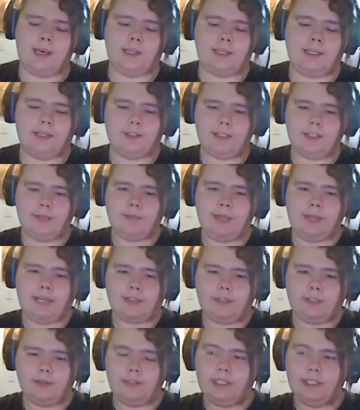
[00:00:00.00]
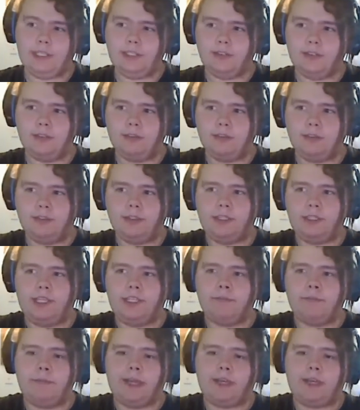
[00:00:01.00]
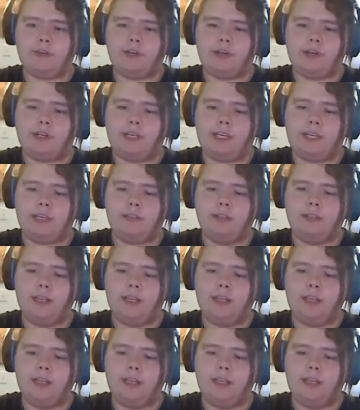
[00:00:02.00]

Here's him next to the Siege Megatron again.